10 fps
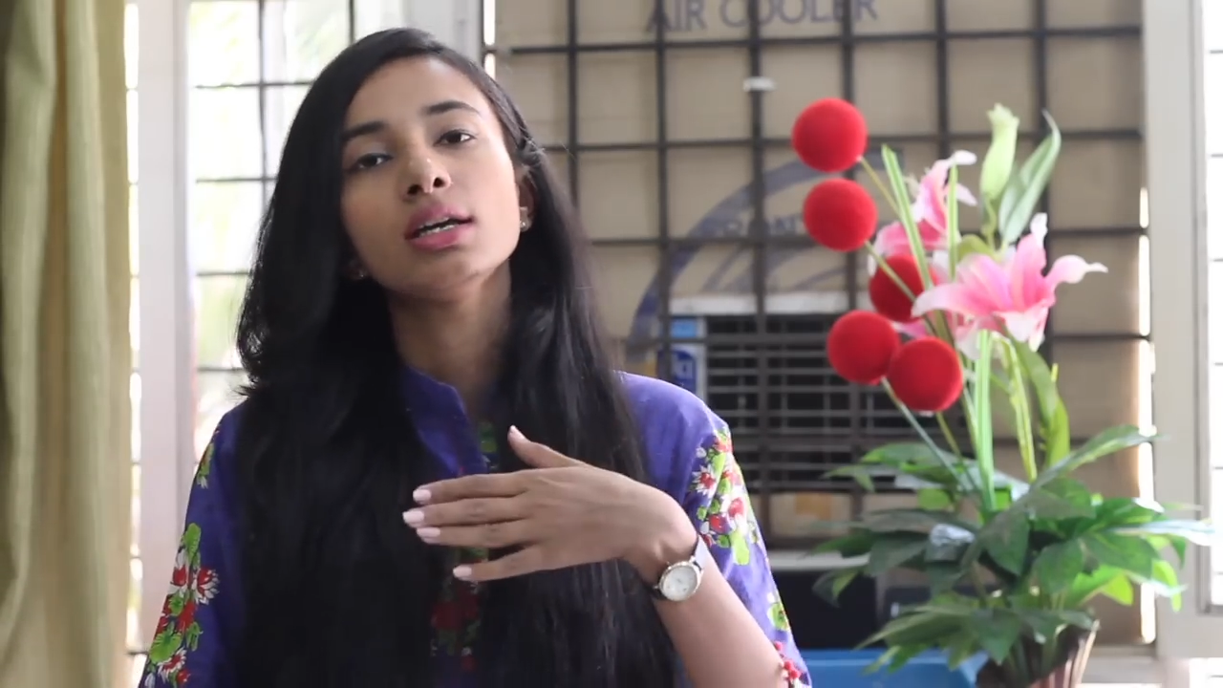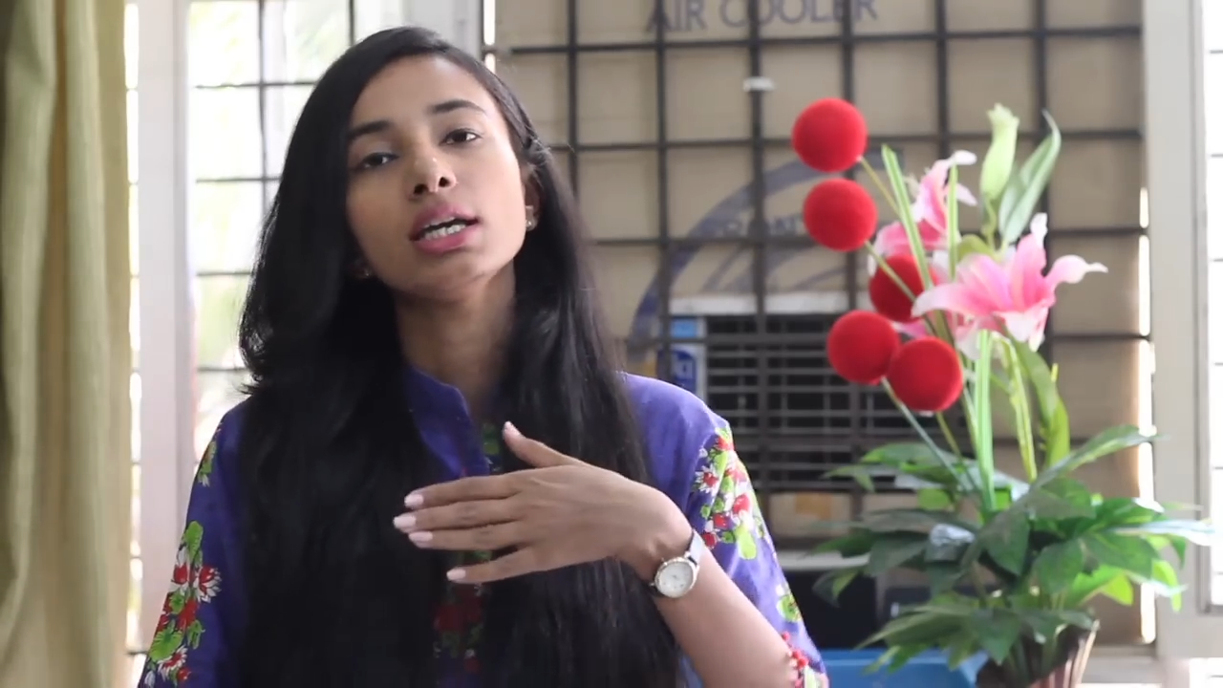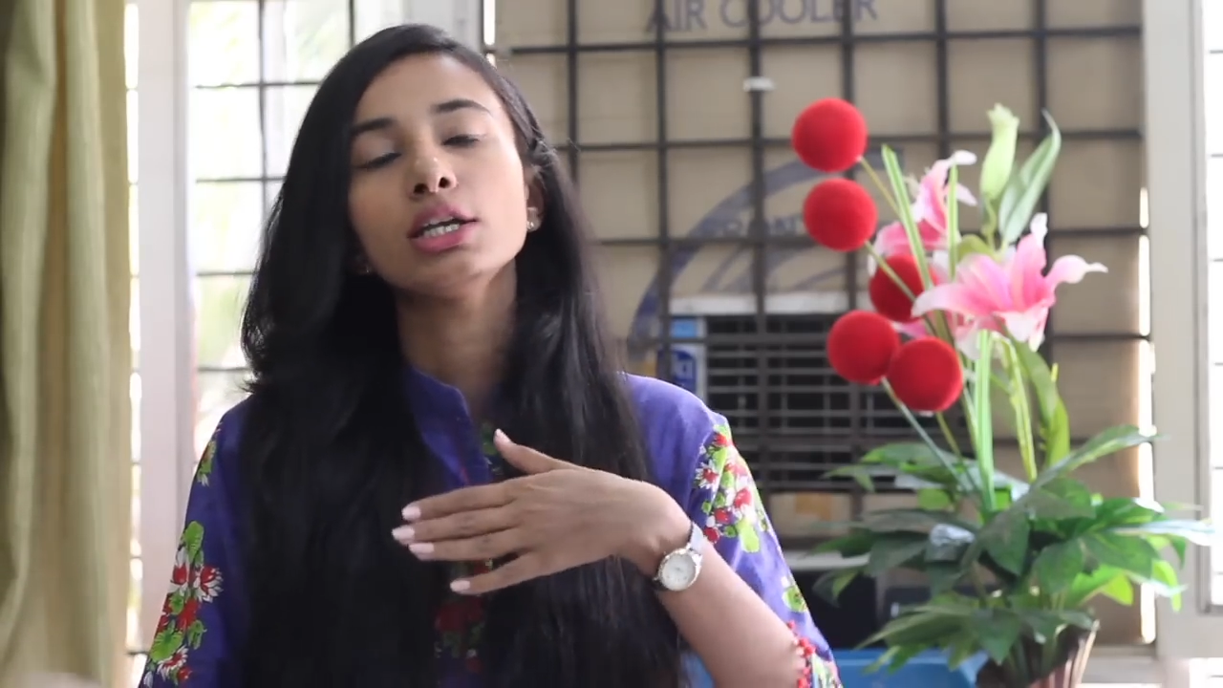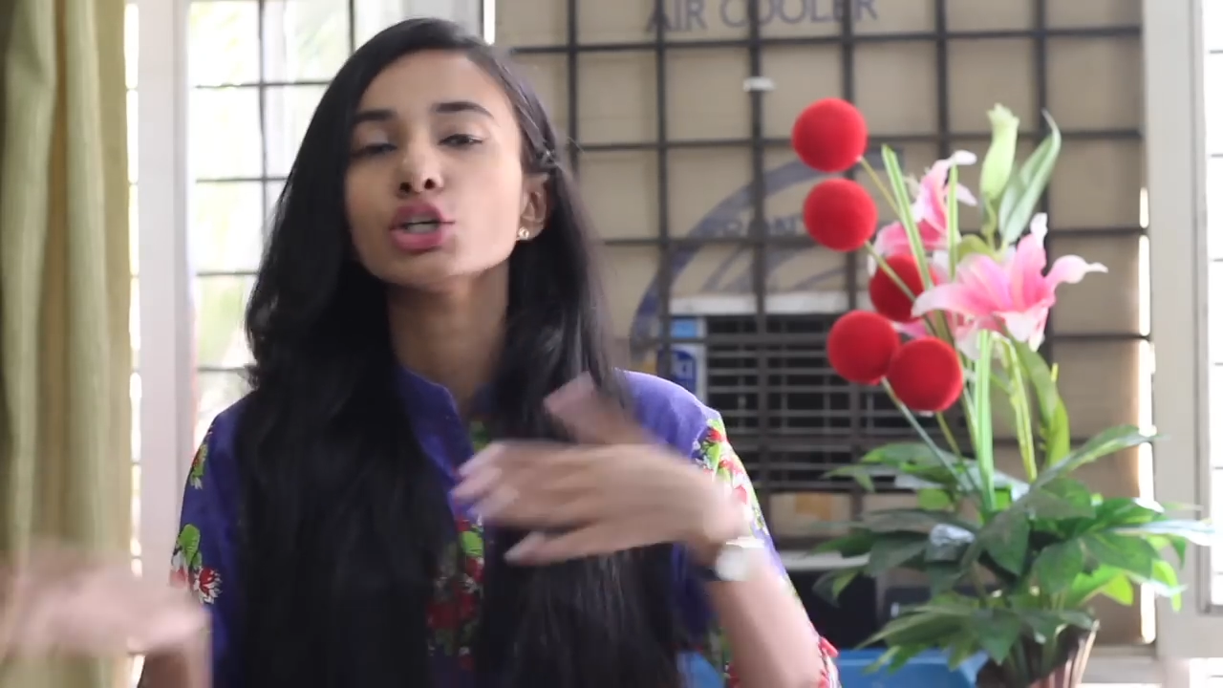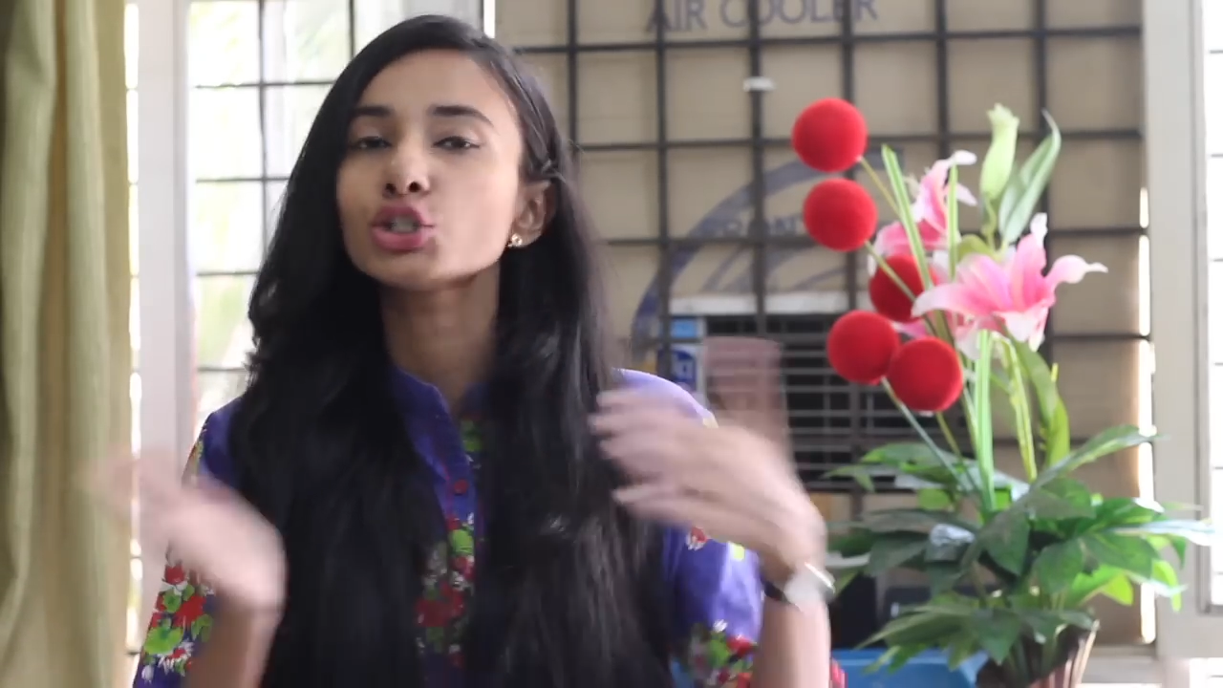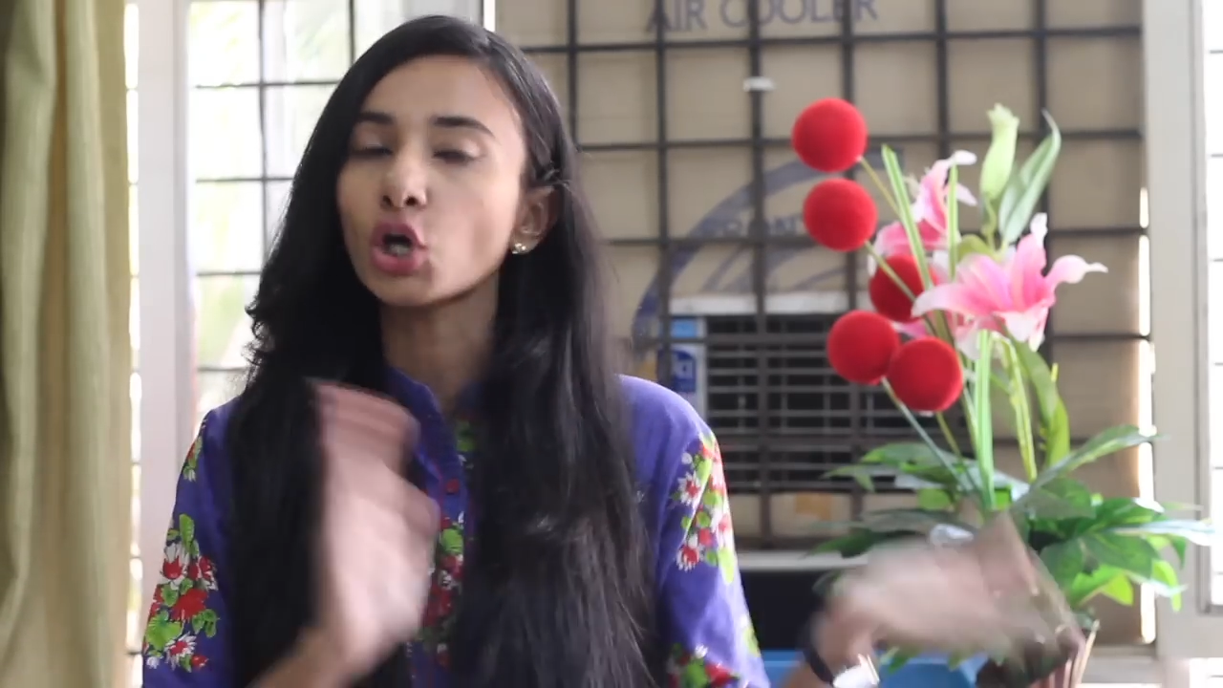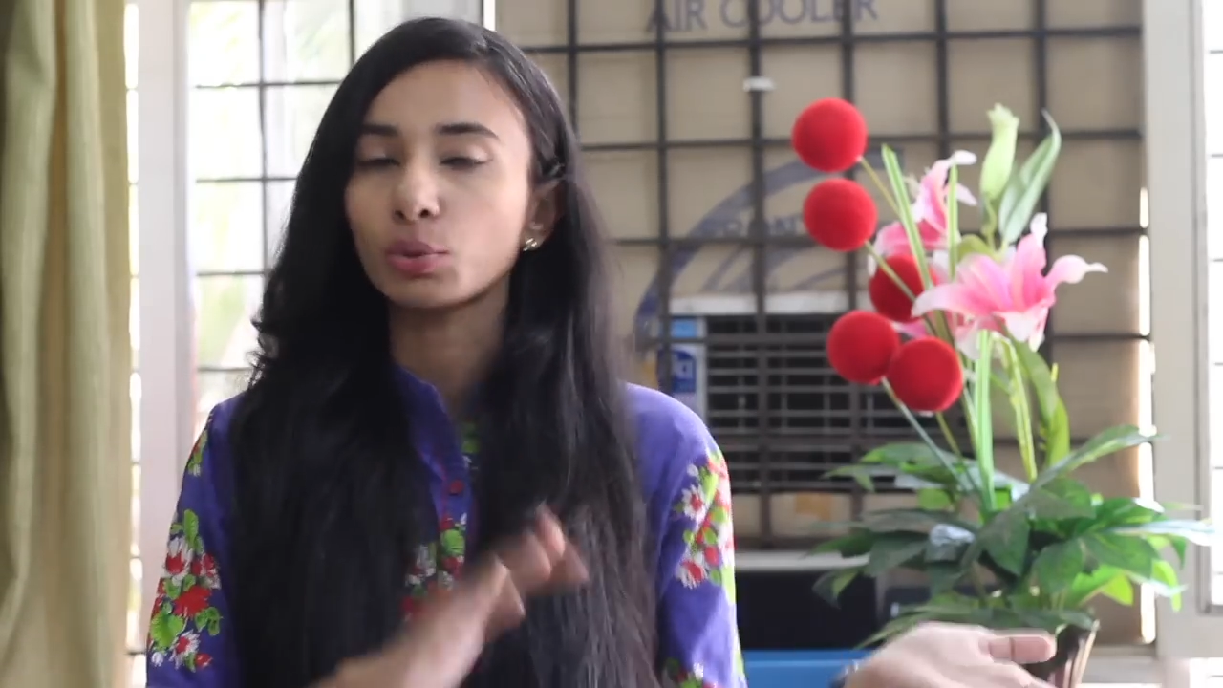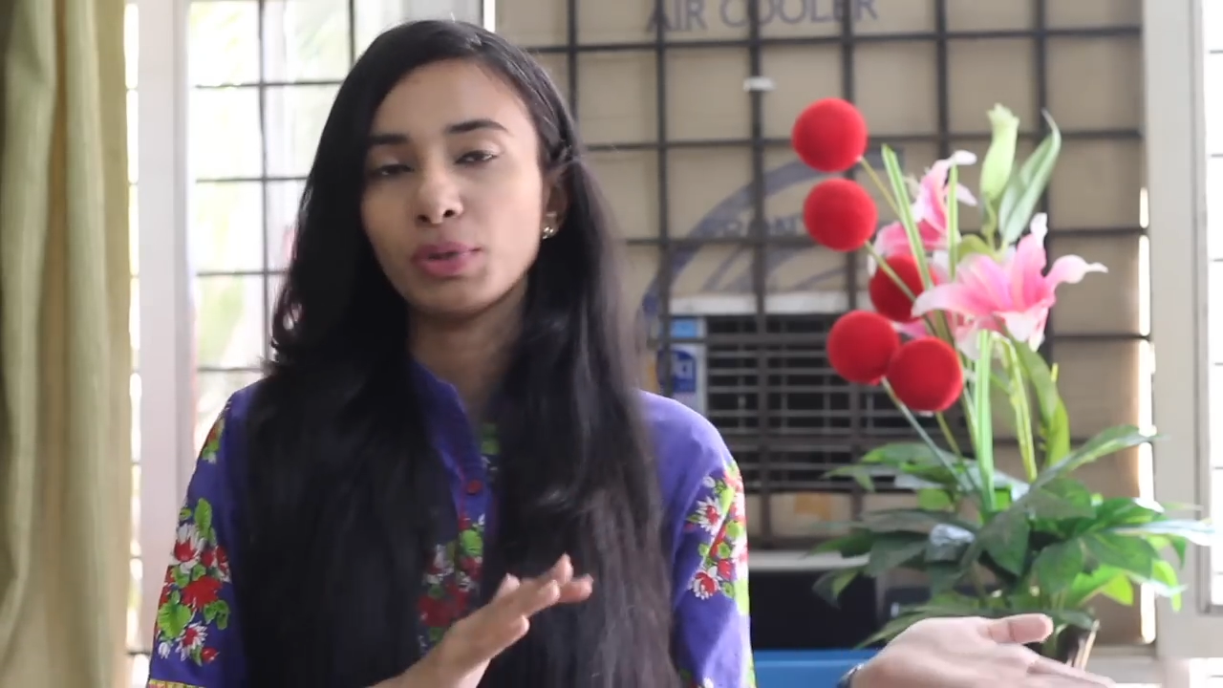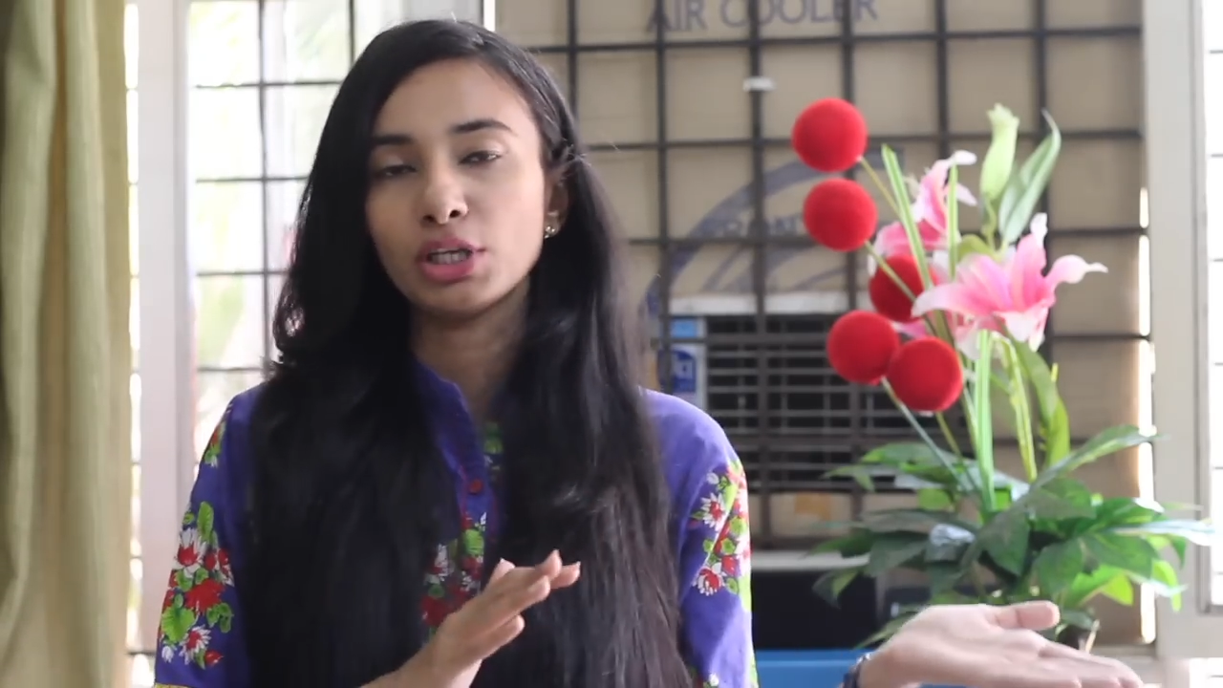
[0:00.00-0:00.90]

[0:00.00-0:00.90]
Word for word: in a short